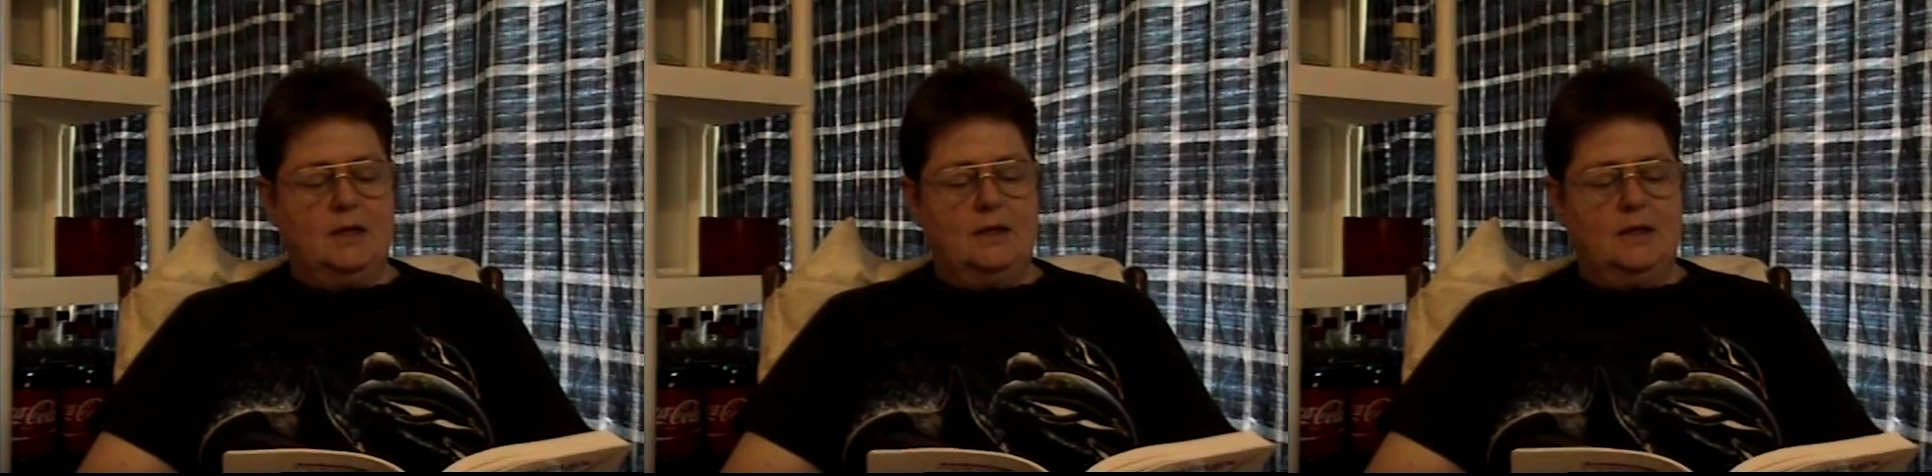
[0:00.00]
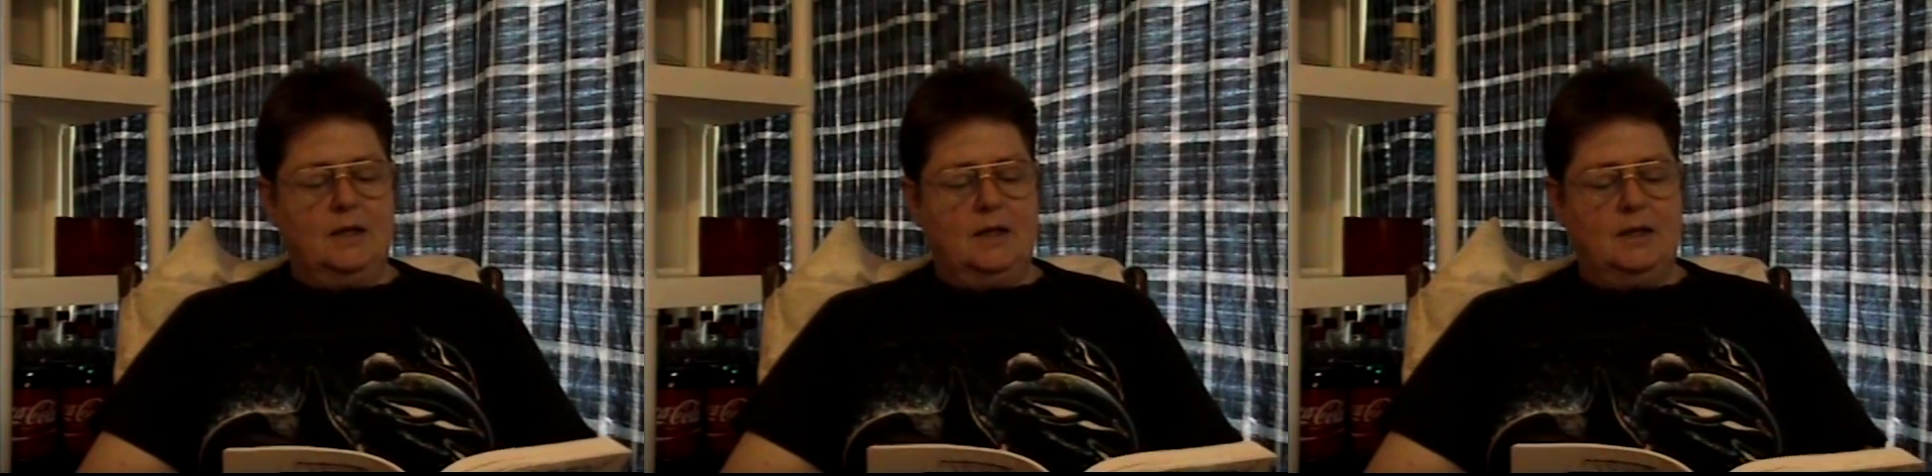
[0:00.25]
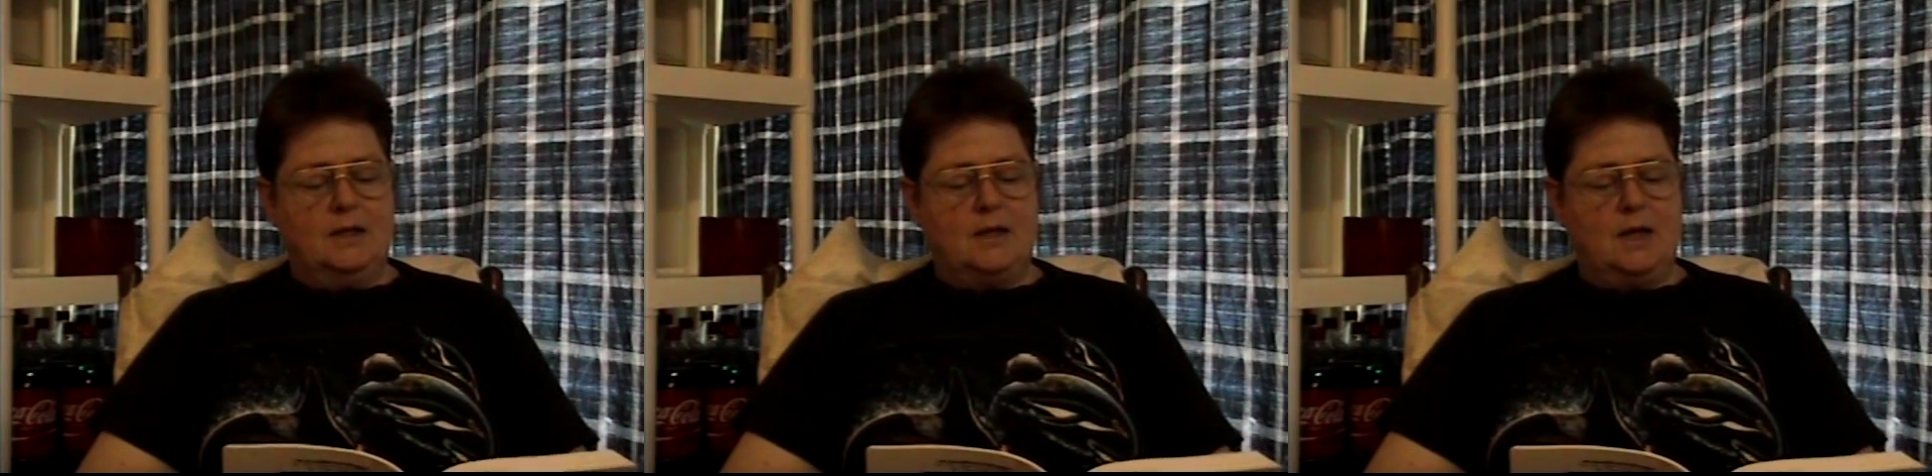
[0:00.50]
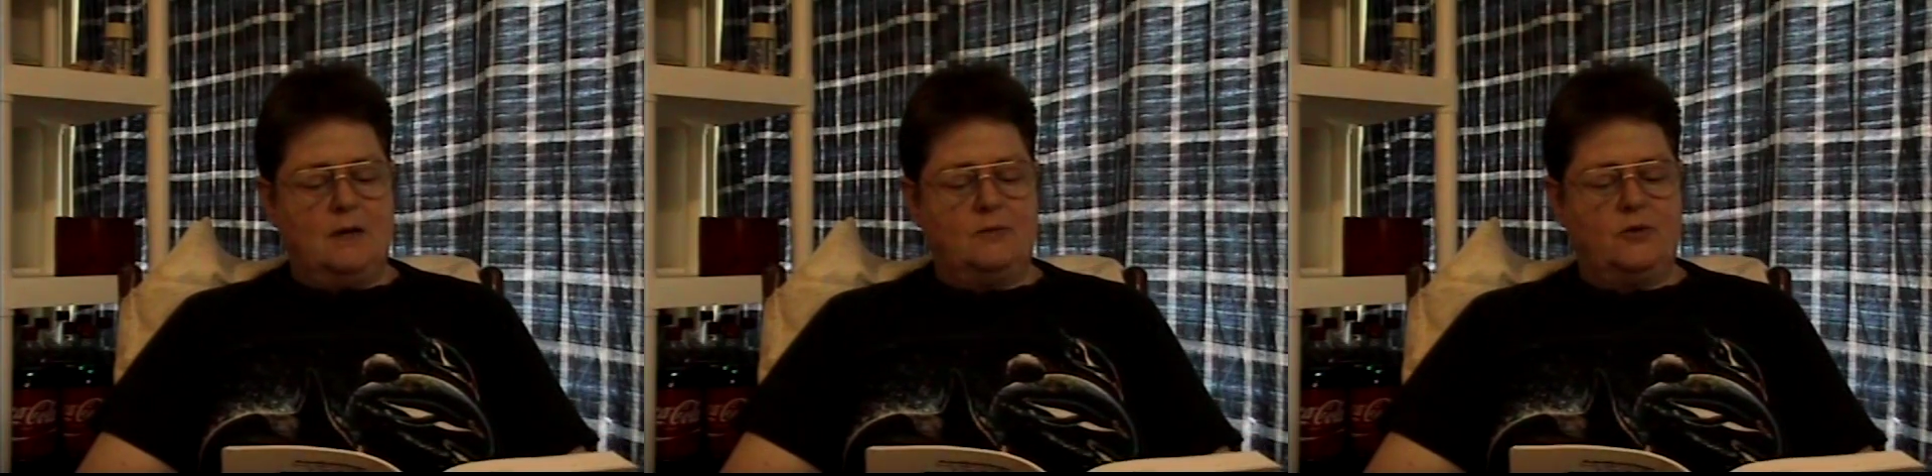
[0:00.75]
Then in
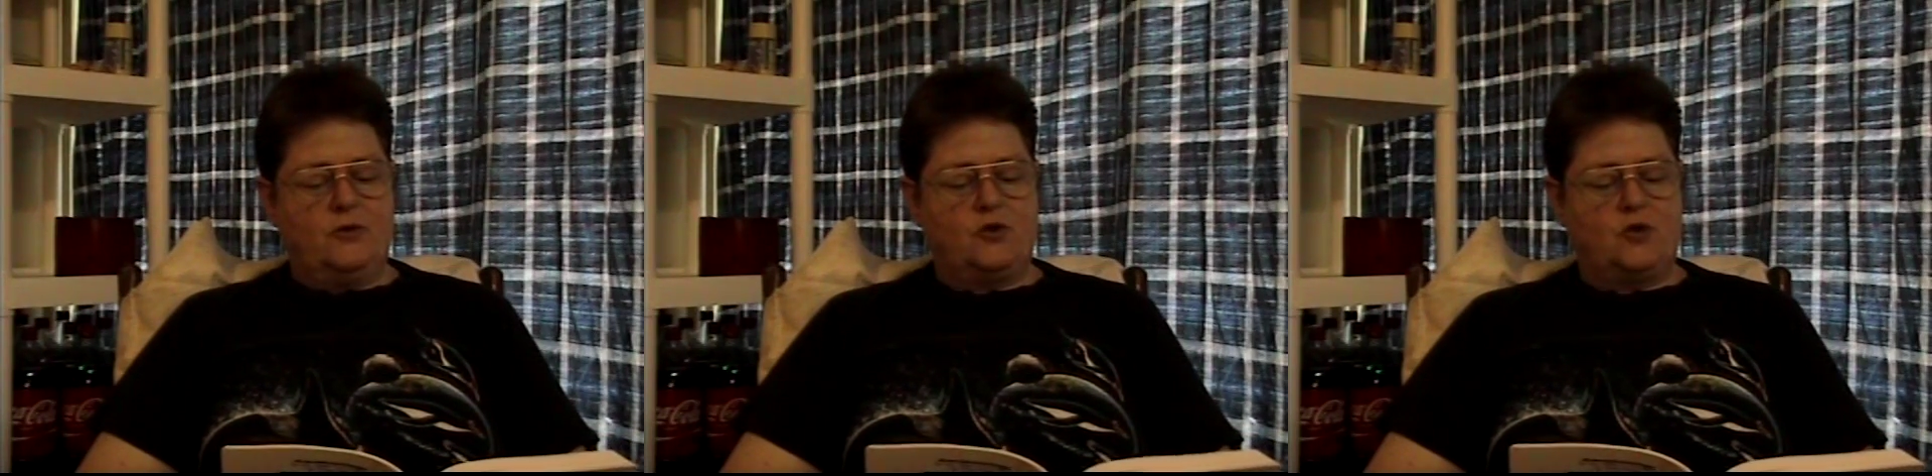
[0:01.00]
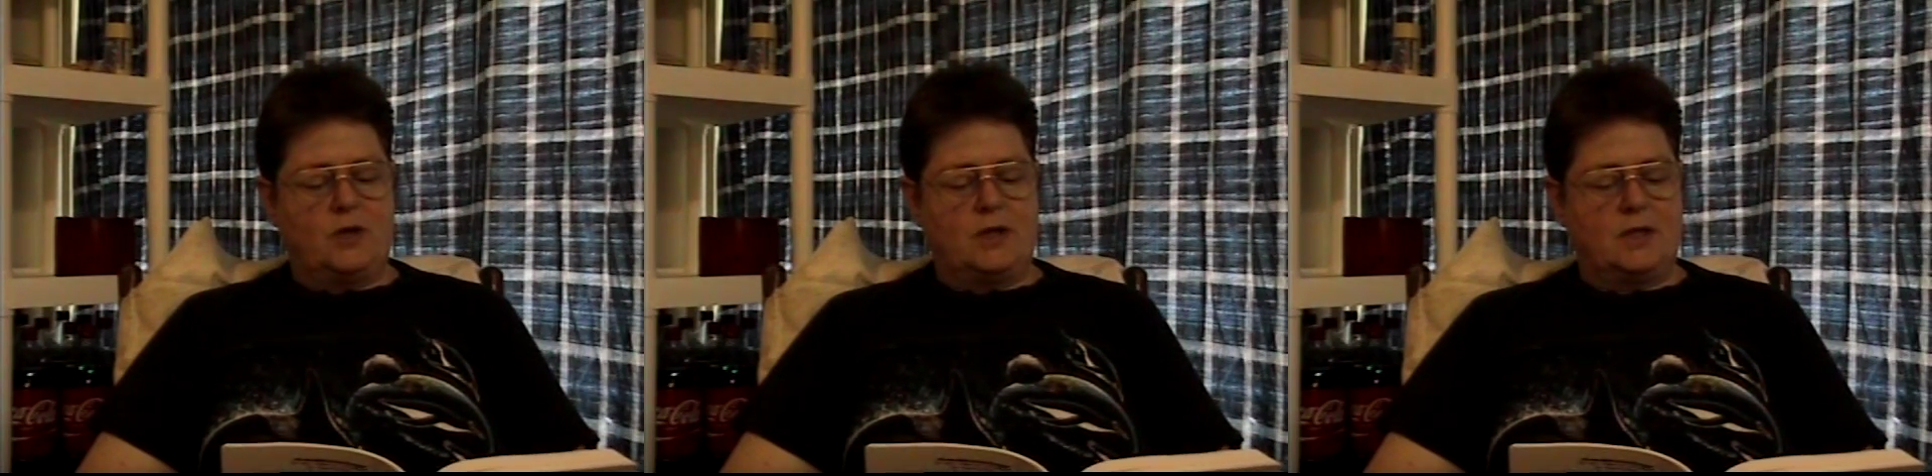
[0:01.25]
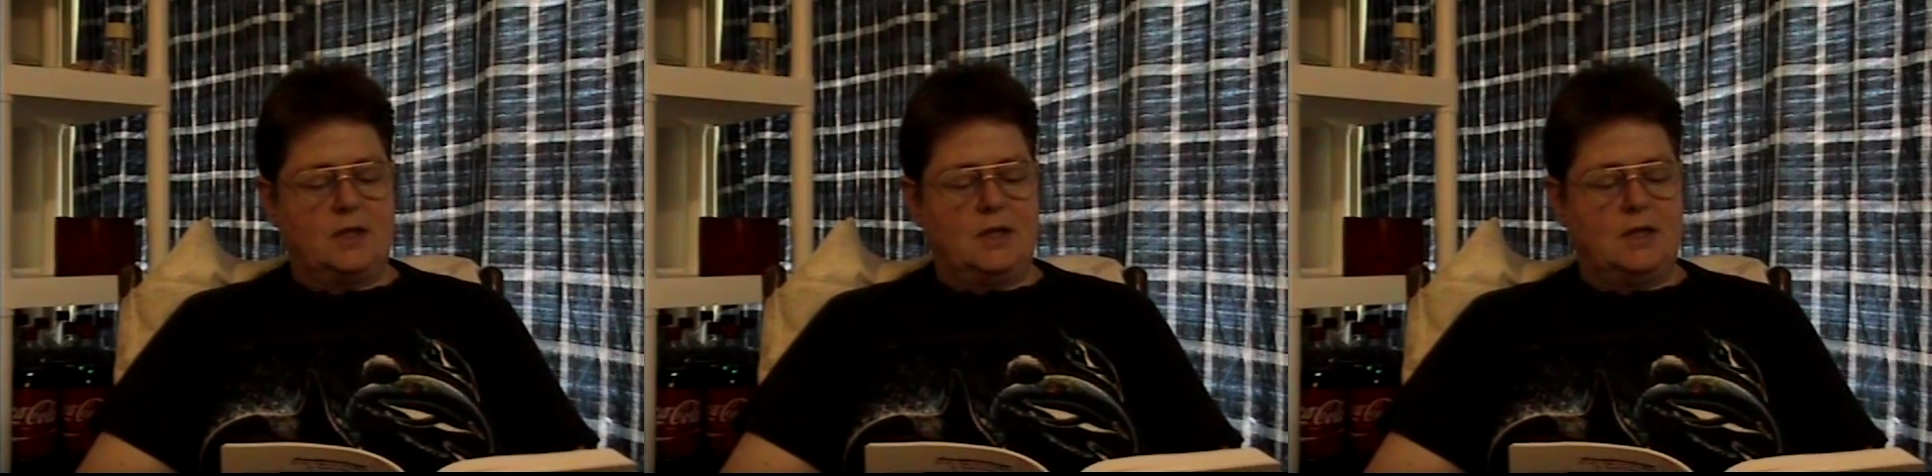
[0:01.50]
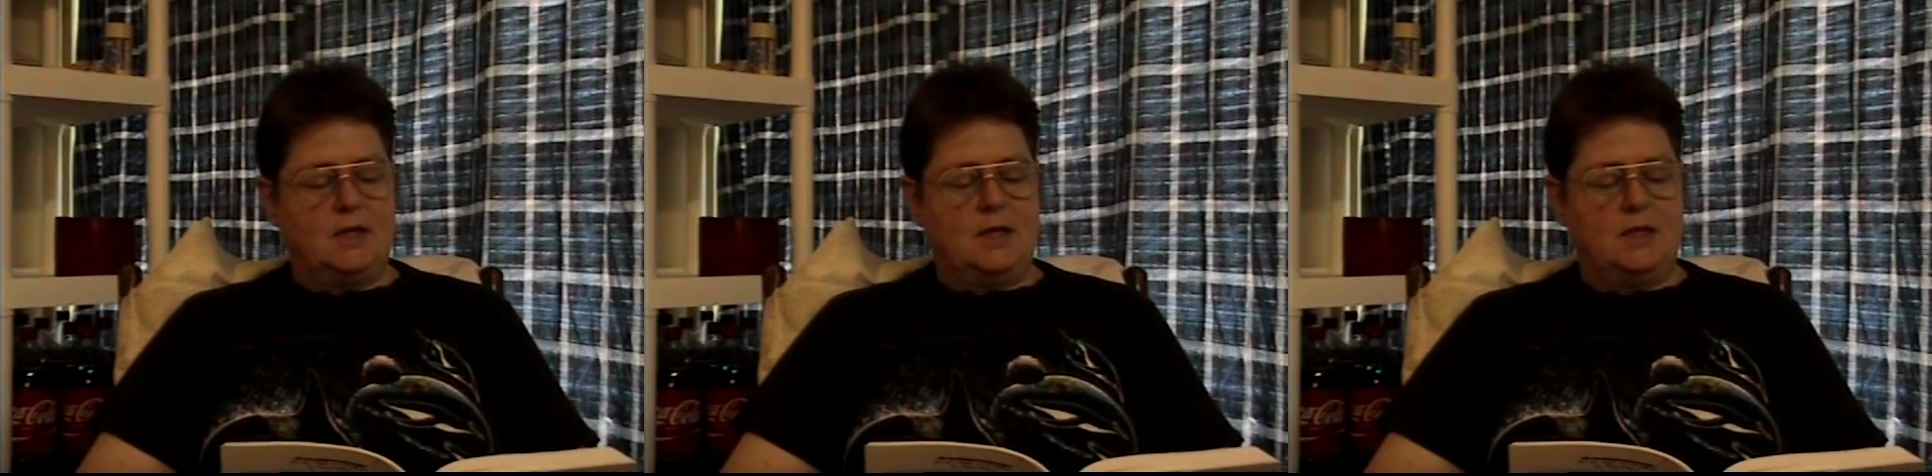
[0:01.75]
times of stress, it
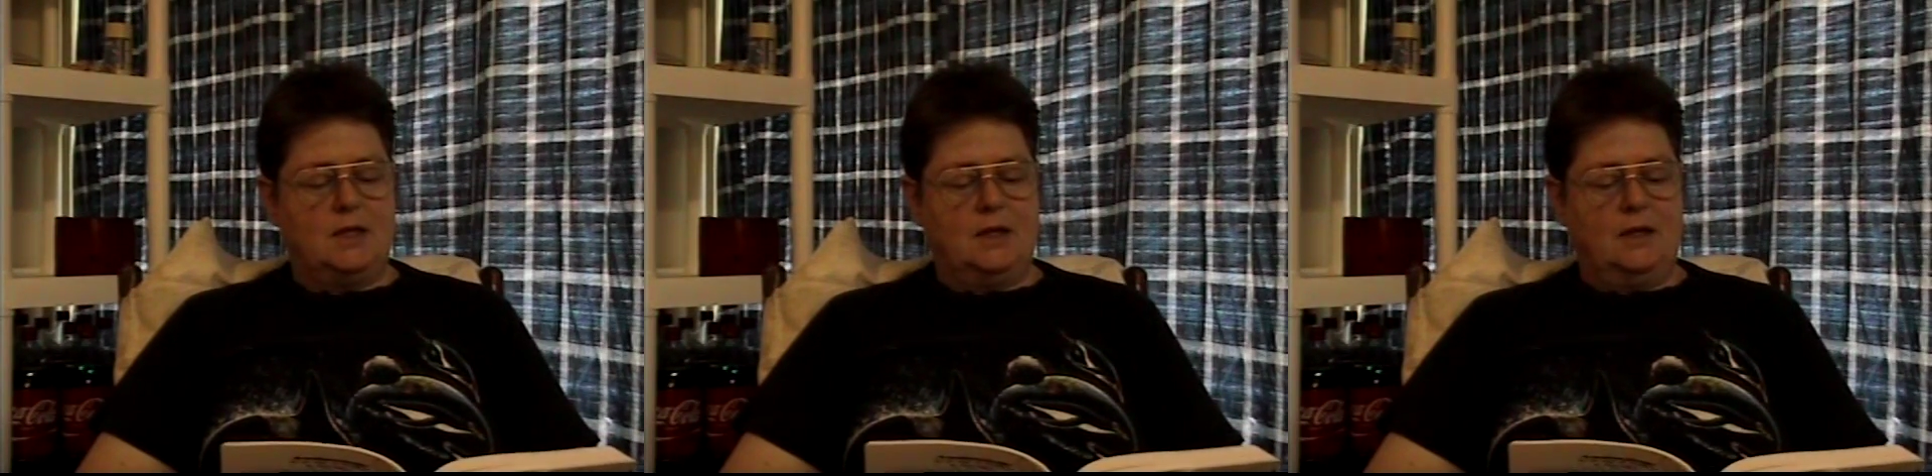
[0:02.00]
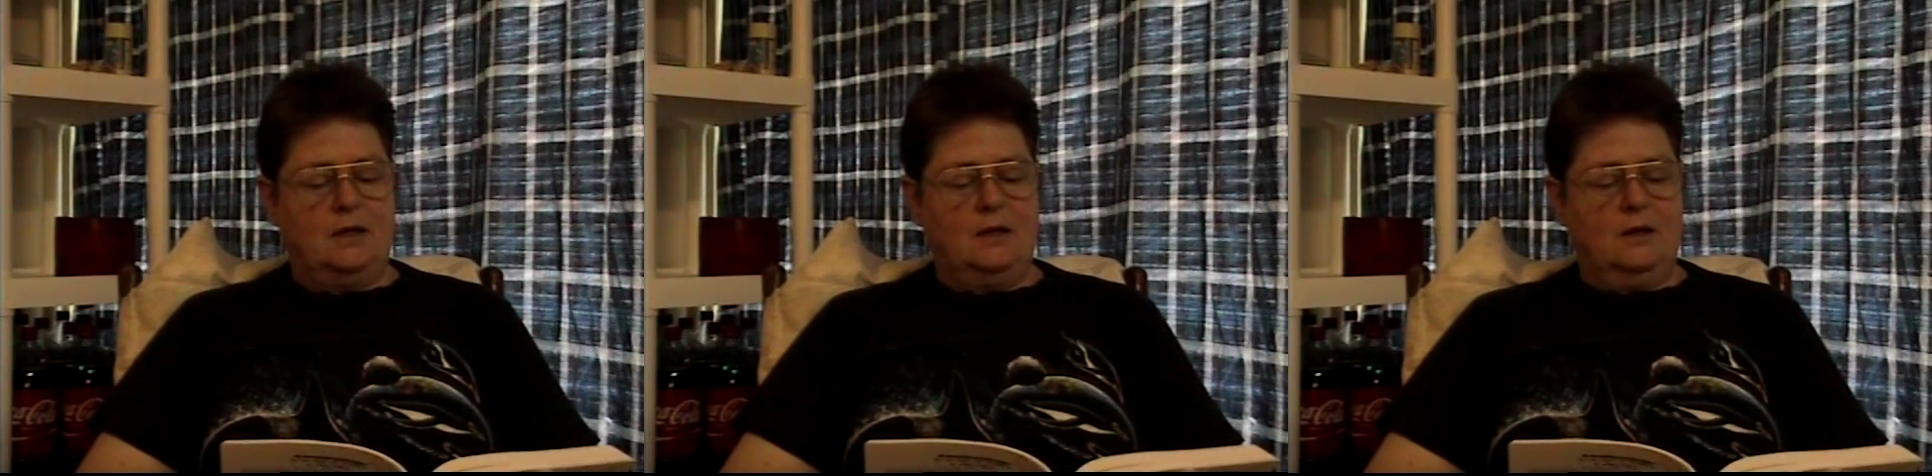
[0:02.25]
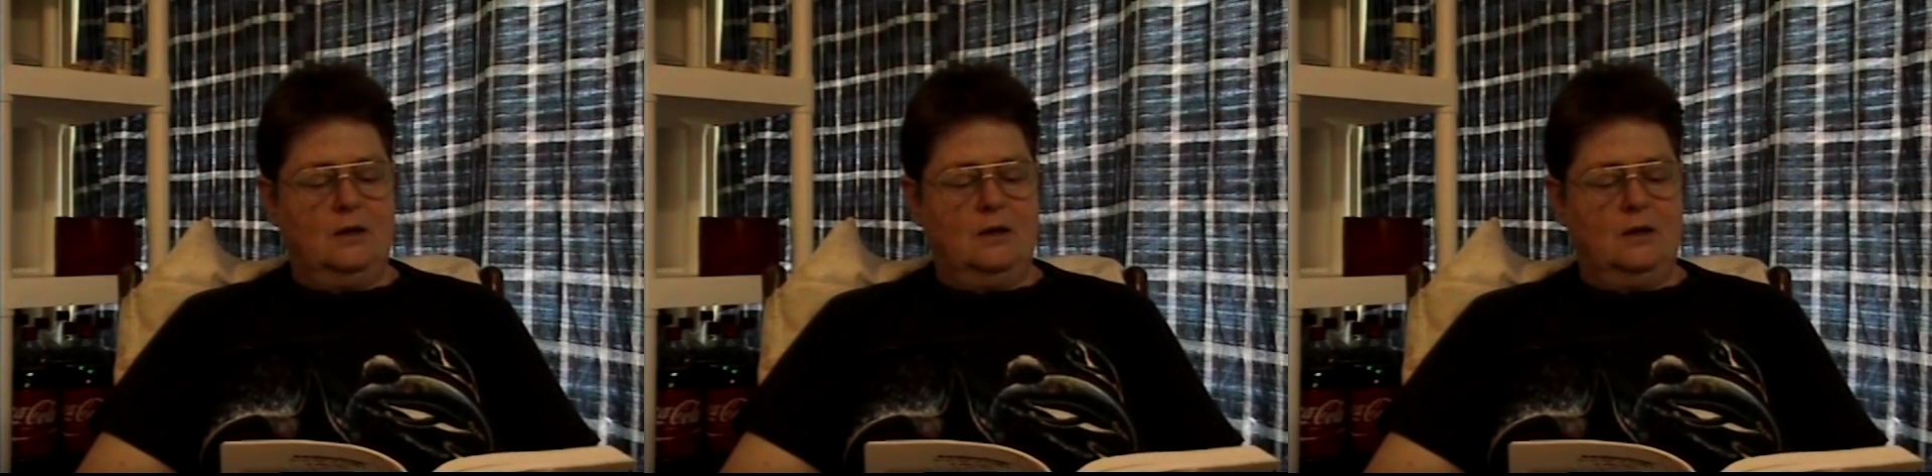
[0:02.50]
is easy,